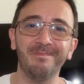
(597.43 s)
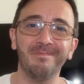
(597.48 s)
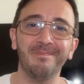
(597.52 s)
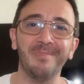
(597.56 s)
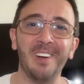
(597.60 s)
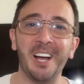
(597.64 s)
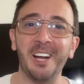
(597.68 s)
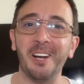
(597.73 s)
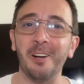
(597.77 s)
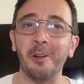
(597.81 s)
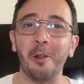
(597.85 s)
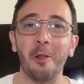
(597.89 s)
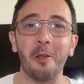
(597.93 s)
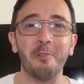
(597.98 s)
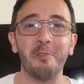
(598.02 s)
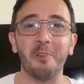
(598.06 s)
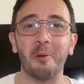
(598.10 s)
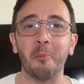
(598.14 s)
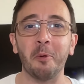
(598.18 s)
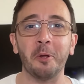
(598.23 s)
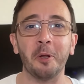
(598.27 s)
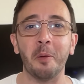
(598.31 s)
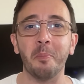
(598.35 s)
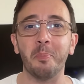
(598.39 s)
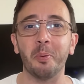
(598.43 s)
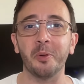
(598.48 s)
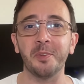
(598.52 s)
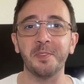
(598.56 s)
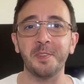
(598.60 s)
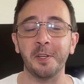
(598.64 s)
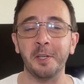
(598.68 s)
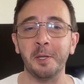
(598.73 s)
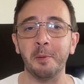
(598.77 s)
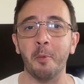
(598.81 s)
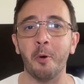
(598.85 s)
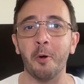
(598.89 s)
I don't know if I'm gonna post
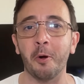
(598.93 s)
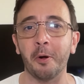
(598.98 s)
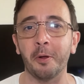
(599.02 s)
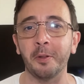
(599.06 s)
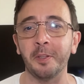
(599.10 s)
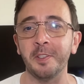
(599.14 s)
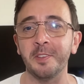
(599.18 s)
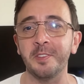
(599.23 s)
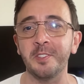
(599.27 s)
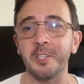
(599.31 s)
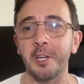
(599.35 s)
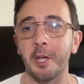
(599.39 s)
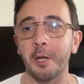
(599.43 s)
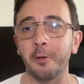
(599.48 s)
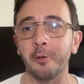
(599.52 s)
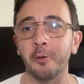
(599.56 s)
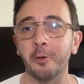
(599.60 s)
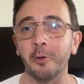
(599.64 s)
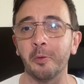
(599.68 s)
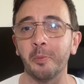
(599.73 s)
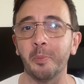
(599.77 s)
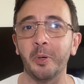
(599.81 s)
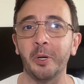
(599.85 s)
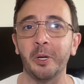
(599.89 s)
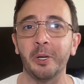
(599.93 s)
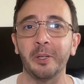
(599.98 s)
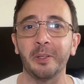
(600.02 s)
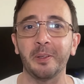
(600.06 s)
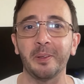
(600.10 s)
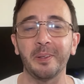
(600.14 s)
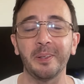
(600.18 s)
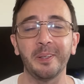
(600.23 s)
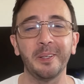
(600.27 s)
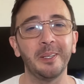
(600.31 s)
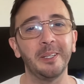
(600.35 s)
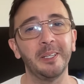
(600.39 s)
anymore on this channel,
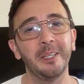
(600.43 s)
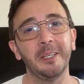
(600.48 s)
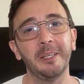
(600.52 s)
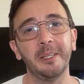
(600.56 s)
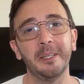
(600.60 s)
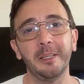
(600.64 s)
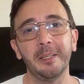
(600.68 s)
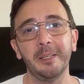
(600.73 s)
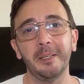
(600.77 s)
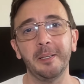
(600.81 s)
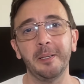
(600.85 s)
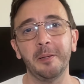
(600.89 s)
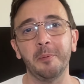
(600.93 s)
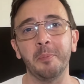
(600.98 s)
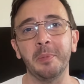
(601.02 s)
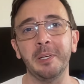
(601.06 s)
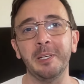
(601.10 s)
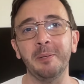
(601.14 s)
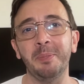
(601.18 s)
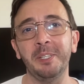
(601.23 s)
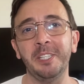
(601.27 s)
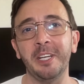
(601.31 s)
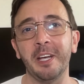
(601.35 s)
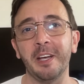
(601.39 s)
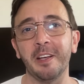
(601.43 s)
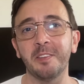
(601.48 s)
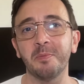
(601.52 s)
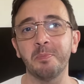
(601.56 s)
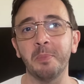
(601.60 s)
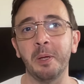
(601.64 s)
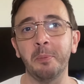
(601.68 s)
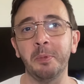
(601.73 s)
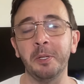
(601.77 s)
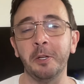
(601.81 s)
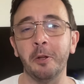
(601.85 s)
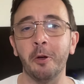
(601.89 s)
but maybe yes,
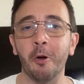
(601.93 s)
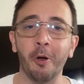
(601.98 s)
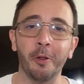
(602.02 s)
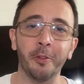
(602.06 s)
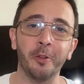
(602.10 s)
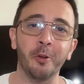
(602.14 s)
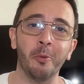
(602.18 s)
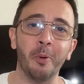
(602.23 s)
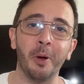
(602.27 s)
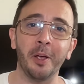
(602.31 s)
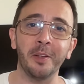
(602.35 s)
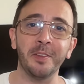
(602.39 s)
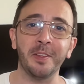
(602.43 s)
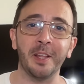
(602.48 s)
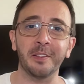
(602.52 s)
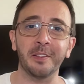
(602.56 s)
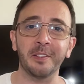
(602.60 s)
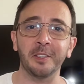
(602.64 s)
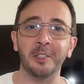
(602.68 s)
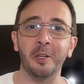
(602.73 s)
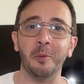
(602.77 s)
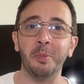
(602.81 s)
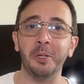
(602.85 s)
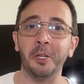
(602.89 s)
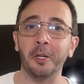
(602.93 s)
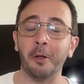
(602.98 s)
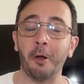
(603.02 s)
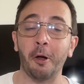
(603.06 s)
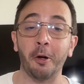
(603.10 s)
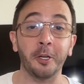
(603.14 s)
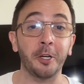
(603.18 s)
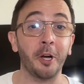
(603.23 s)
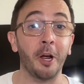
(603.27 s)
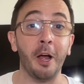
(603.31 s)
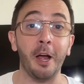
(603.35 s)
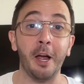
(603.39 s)
maybe no. Otherwise, gonna be an
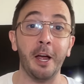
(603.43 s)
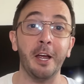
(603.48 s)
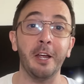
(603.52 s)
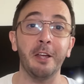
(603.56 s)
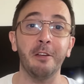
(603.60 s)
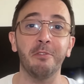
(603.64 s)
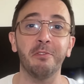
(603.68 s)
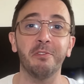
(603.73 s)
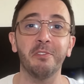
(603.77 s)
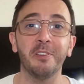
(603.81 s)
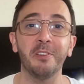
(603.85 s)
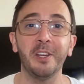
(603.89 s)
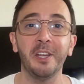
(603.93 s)
archive.